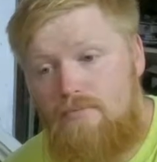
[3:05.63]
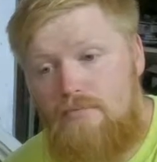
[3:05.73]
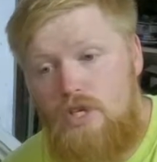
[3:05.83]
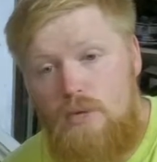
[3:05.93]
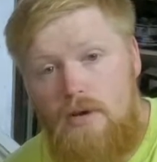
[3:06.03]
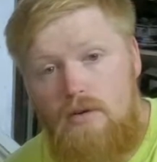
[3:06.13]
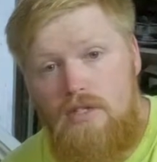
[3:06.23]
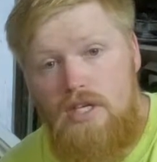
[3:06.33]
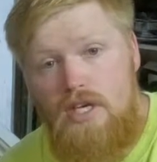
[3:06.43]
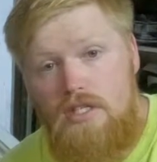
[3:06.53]
Sheet metal
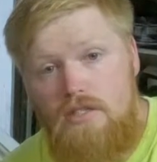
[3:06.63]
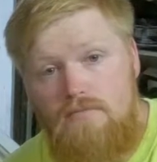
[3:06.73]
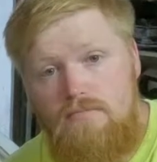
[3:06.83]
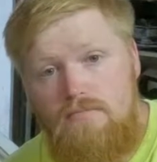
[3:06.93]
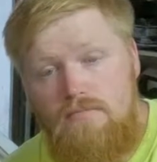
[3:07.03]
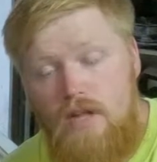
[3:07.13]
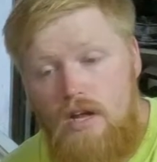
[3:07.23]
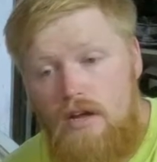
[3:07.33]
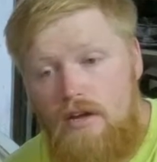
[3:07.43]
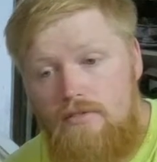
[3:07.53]
intakes,
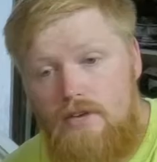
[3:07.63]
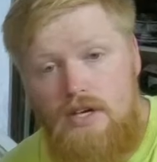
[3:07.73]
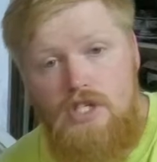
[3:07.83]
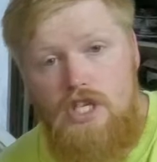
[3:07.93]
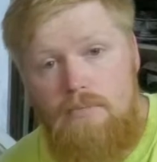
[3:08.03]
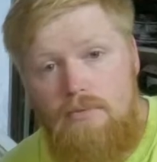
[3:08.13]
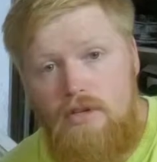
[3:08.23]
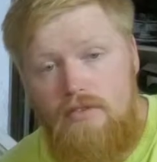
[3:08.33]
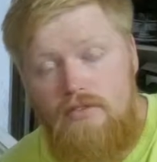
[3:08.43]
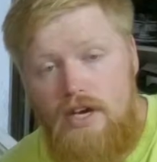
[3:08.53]
very cheap. You
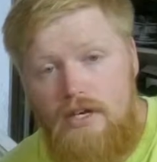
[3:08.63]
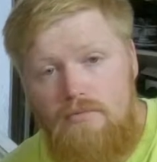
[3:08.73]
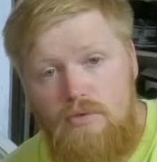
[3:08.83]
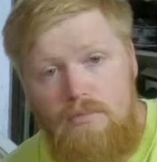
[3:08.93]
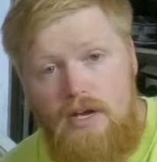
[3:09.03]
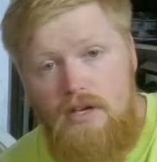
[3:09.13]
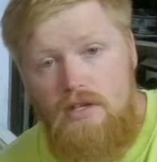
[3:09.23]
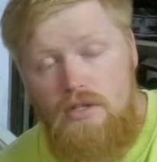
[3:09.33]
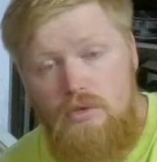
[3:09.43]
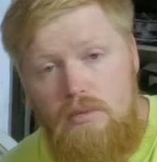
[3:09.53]
can find them for about
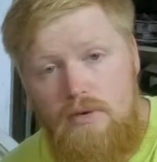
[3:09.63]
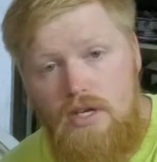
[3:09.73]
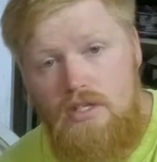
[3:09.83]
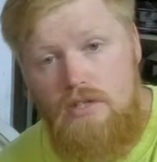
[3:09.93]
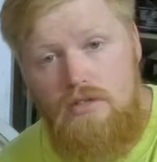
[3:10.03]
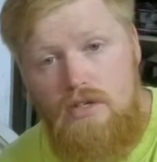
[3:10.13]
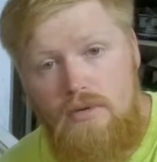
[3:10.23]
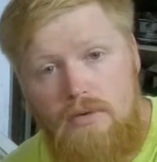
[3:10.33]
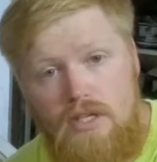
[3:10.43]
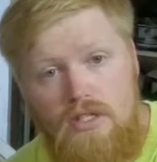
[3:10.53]
120 bucks, 130
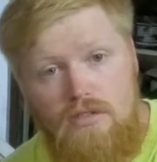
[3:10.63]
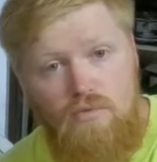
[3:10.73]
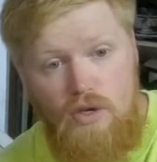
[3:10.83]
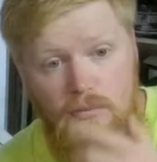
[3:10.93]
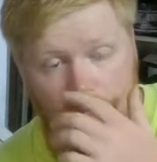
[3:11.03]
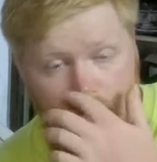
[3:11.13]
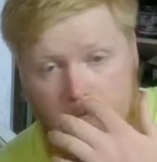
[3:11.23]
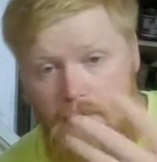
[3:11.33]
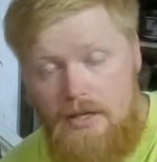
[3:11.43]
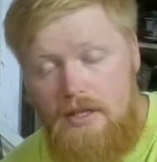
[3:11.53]
bucks, 140 bucks,
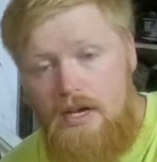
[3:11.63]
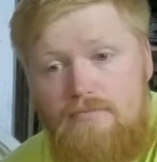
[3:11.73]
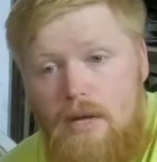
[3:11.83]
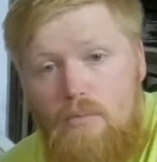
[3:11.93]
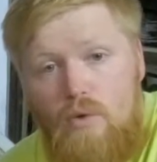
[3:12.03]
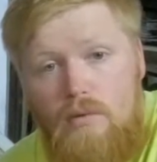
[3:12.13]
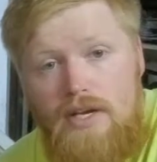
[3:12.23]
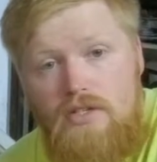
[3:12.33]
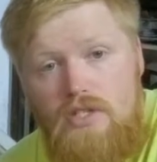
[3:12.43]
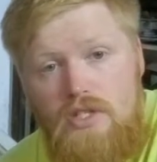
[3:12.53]
something like that. They bolt right
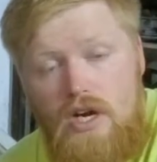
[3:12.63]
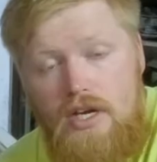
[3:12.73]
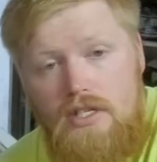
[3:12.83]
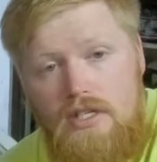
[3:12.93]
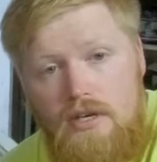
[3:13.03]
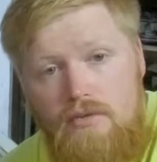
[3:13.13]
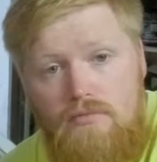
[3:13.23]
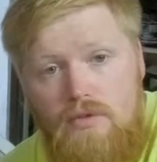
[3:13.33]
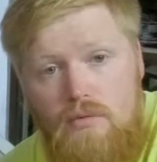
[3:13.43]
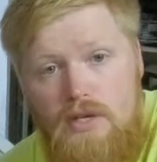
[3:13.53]
to the stock intake runner.
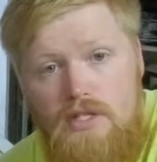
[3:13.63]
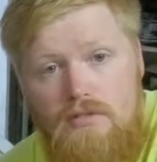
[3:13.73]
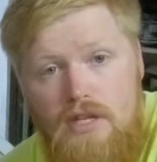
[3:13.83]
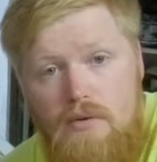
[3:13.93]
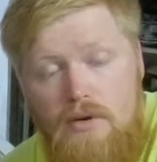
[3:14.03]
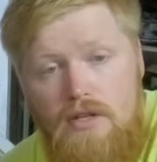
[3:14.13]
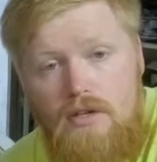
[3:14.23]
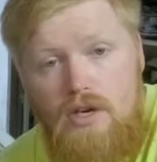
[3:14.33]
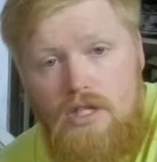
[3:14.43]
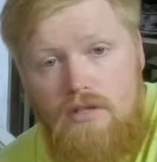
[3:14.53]
The reason to get rid of the
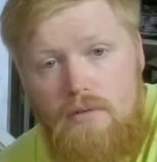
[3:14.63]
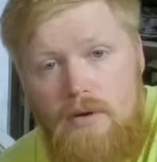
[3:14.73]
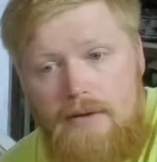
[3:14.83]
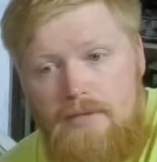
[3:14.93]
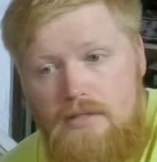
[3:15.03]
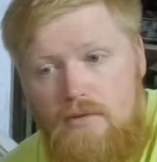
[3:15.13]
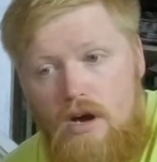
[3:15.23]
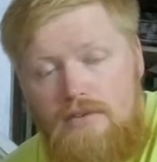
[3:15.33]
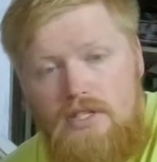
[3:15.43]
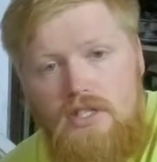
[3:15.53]
crossover pipe is
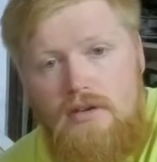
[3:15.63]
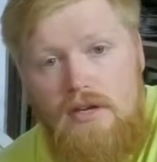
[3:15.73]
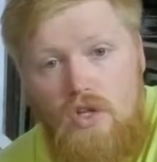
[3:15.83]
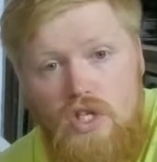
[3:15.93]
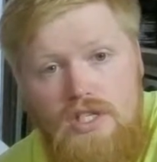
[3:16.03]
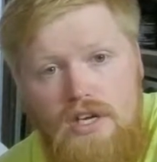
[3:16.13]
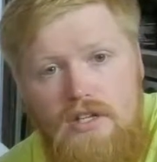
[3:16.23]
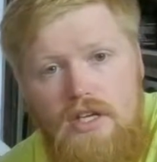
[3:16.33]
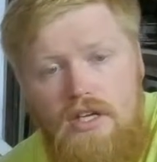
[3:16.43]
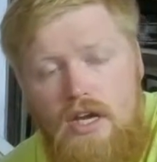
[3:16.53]
obviously it looks
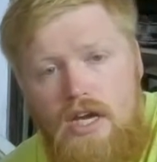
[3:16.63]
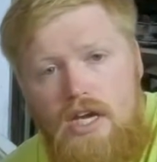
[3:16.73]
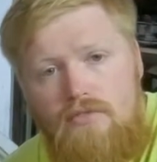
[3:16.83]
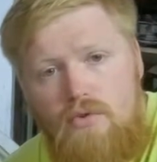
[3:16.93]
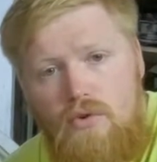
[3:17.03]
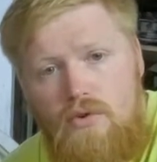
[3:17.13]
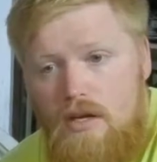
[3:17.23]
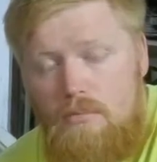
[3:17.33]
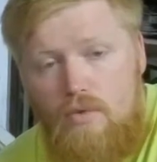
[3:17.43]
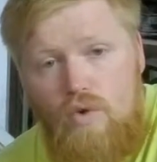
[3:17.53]
ugly, and for
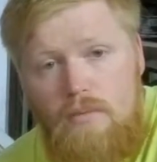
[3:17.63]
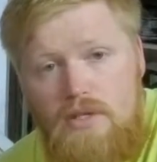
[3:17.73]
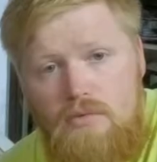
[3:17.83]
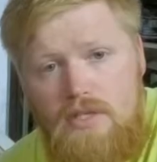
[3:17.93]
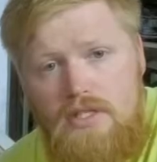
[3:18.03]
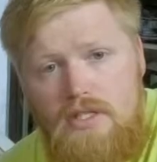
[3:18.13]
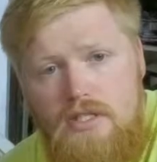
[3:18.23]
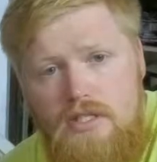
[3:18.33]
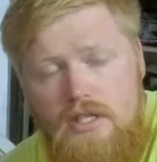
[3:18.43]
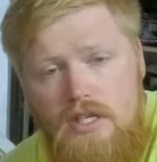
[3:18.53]
performance
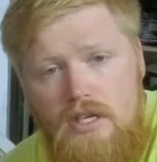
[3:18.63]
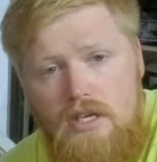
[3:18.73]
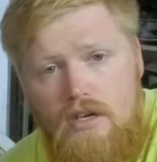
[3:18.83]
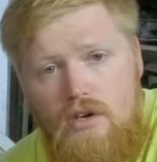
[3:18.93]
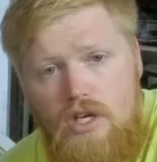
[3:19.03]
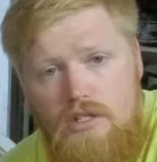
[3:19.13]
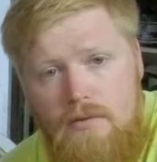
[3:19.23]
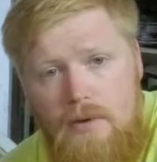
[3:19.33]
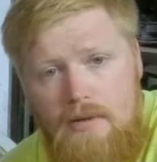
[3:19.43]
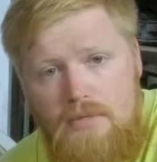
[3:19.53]
reasons, the crossover
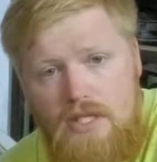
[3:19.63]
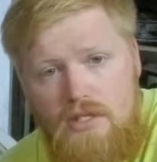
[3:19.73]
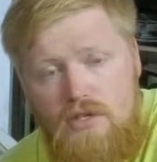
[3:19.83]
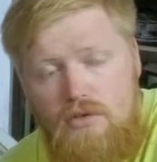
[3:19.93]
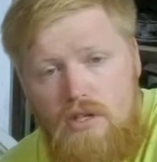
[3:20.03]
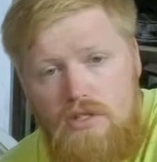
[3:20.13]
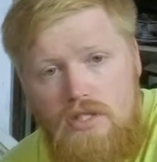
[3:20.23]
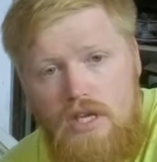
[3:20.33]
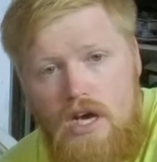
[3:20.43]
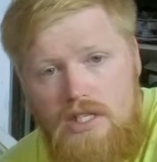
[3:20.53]
pipe sits too close to
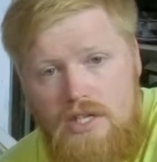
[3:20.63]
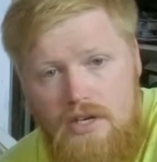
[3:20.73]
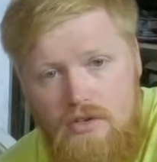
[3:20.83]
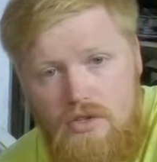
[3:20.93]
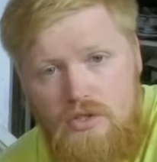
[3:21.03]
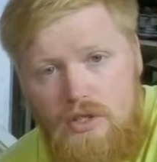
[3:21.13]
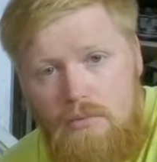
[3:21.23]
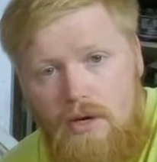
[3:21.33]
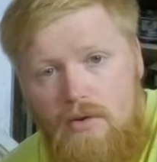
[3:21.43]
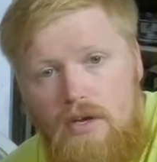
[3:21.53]
the hot side on your
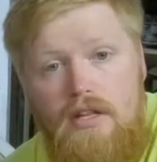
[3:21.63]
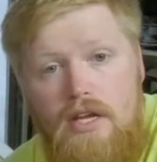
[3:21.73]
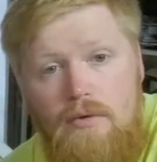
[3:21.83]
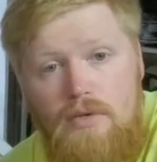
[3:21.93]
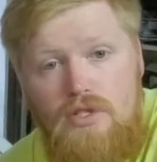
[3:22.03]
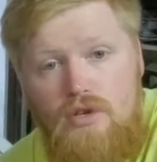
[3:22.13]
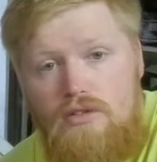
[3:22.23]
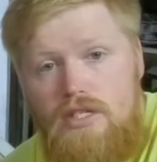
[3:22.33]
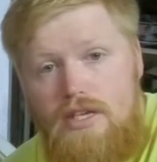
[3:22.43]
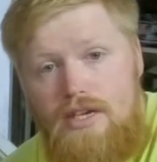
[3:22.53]
turbo. That
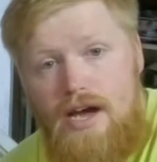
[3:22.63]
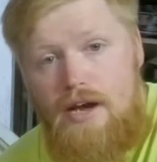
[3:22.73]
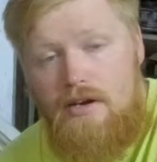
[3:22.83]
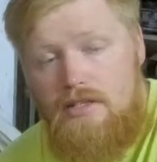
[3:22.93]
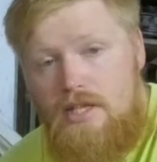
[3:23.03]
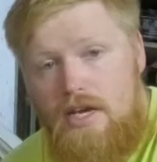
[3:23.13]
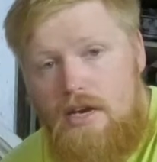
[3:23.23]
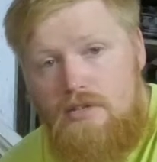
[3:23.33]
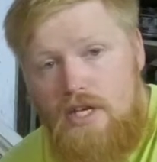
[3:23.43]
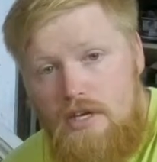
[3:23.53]
results in higher intake
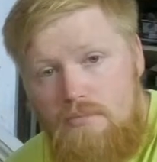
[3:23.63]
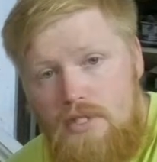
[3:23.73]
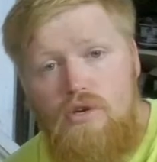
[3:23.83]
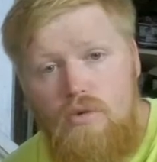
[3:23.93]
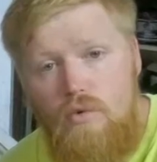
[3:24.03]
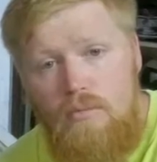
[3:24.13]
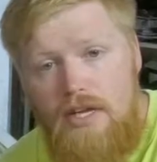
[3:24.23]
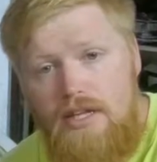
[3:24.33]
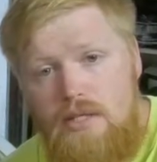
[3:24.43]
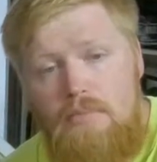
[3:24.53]
air temps. You will make
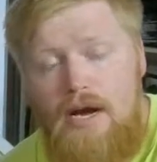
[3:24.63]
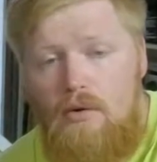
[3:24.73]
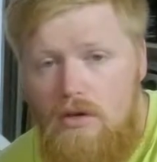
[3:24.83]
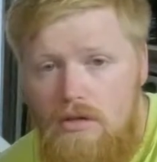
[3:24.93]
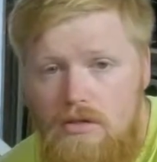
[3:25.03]
less power.